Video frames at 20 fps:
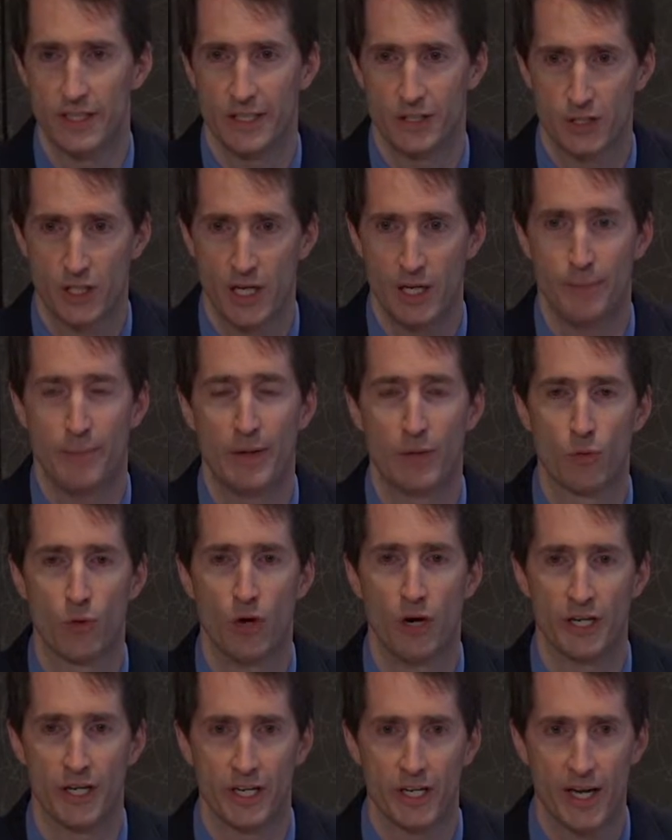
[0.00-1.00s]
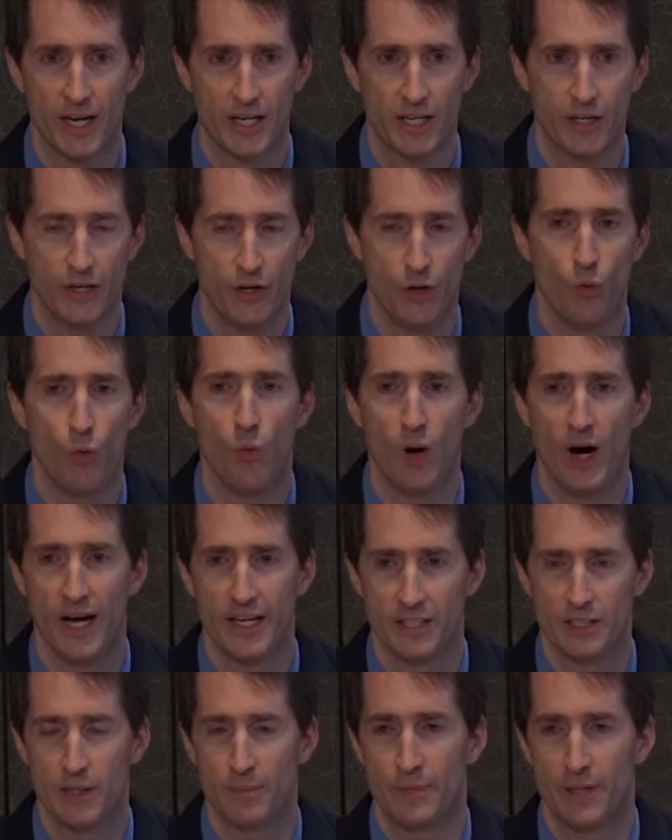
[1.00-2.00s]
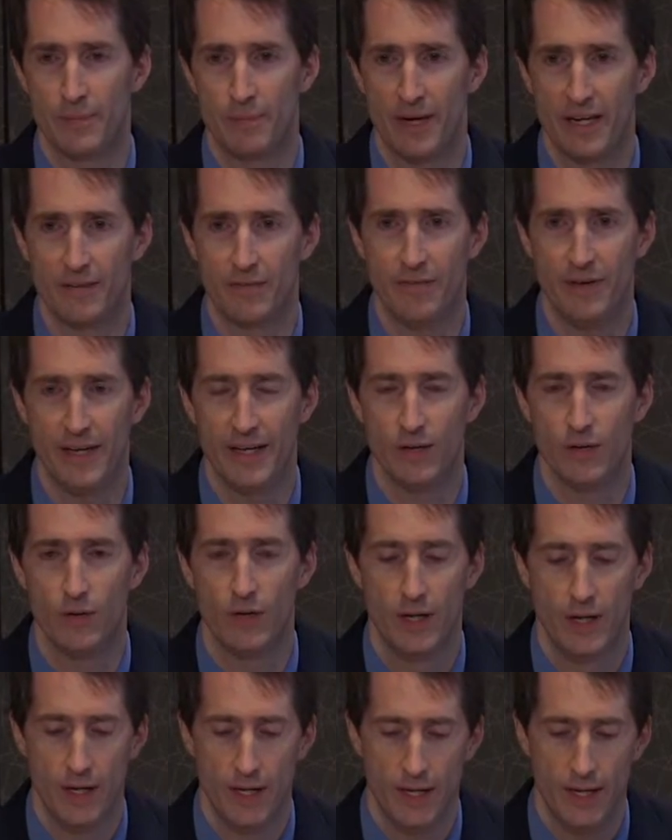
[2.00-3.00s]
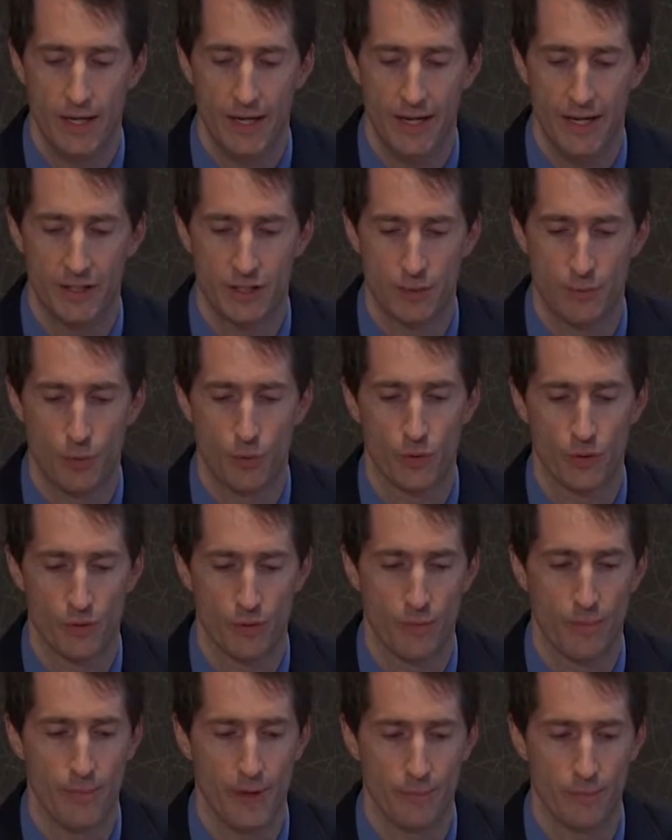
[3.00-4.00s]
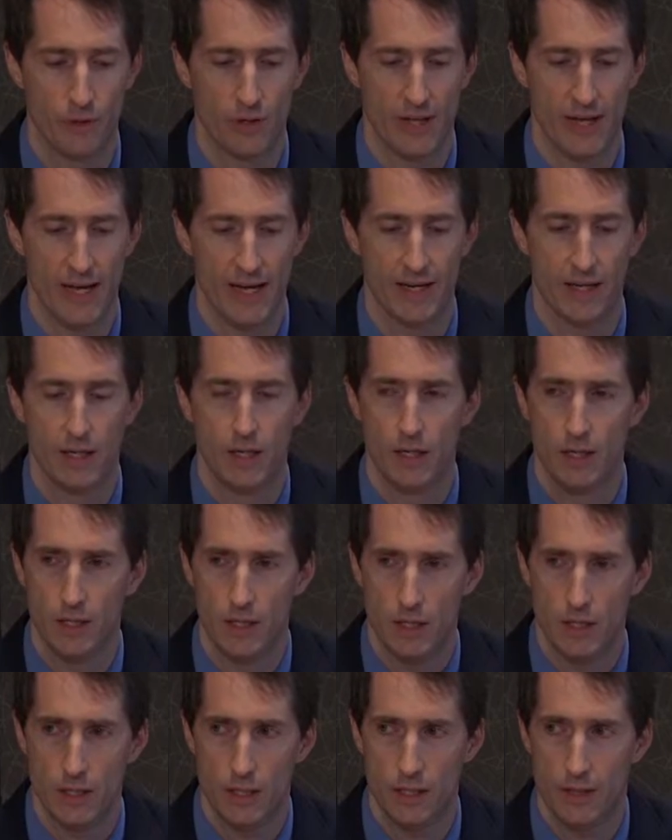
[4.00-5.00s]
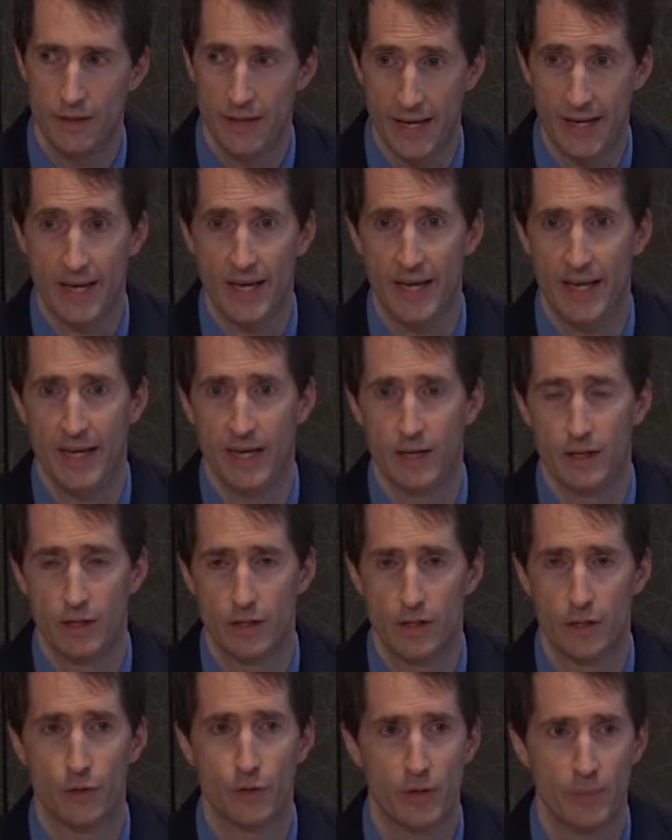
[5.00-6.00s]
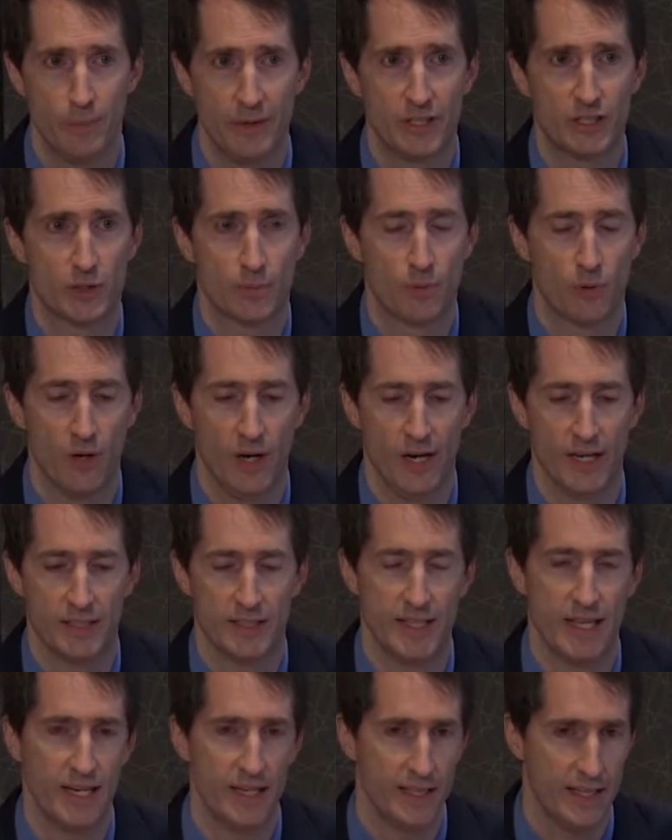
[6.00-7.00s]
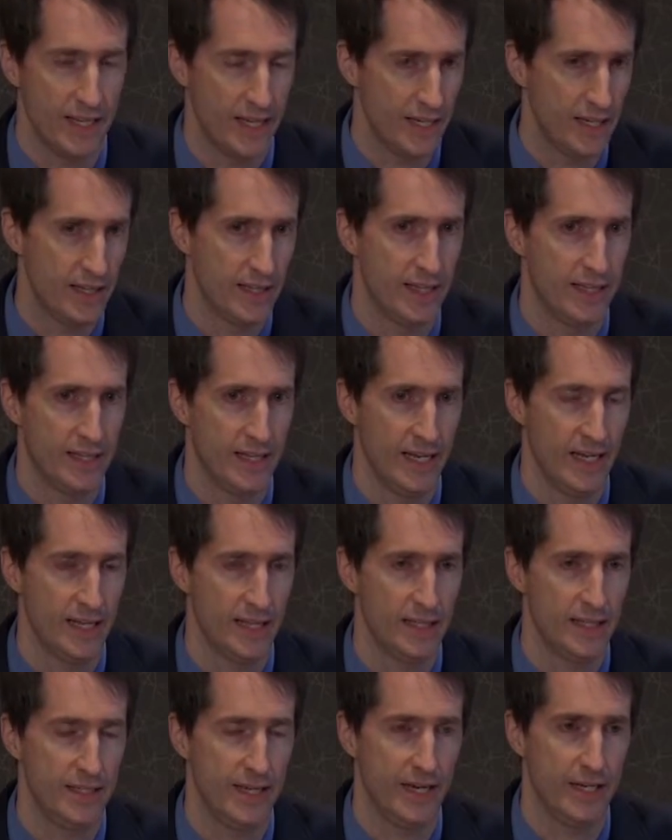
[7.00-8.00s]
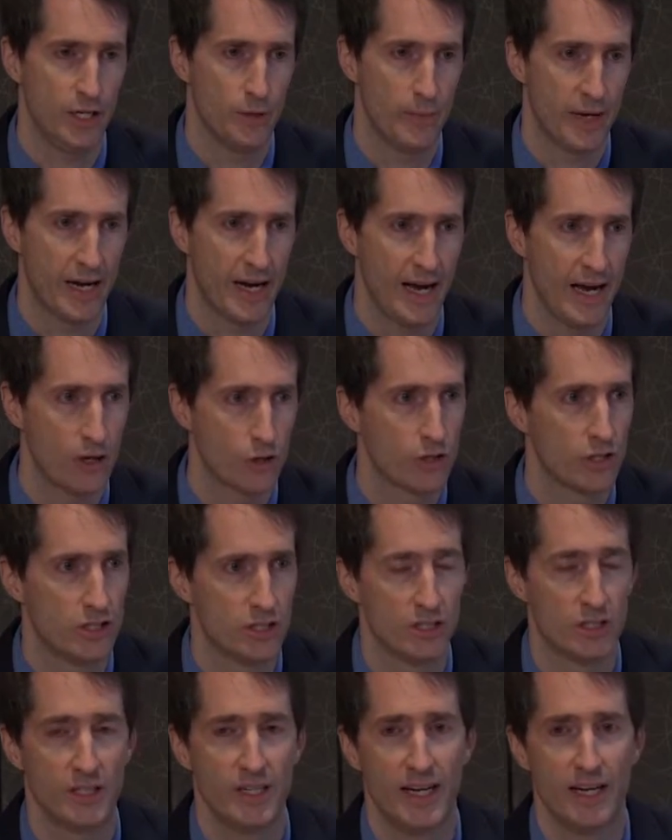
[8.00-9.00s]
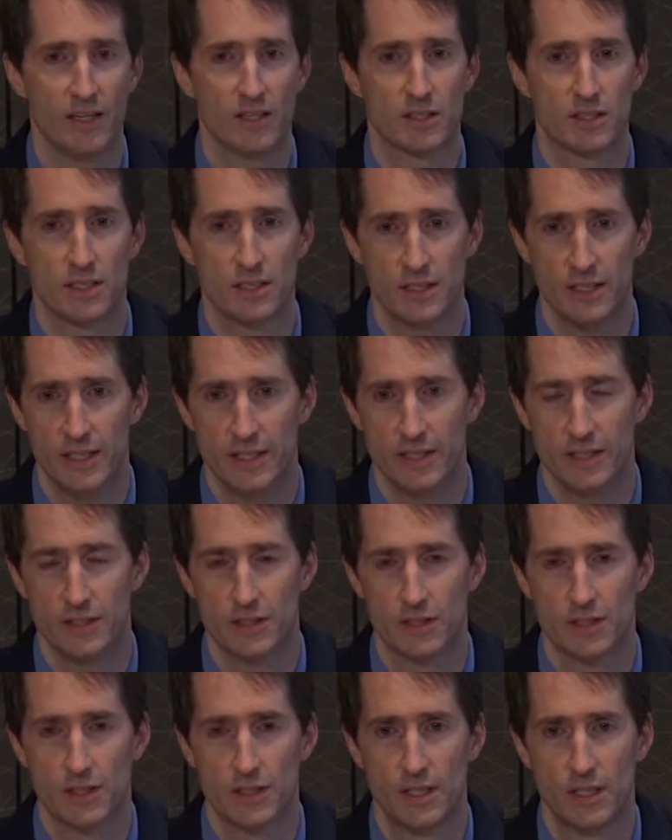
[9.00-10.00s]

is going to be wrong. You're not going to know why something might fail. It's important to remember that they can. You can be surprised that in the end of the, at the end of the day, no matter how good your analysis is,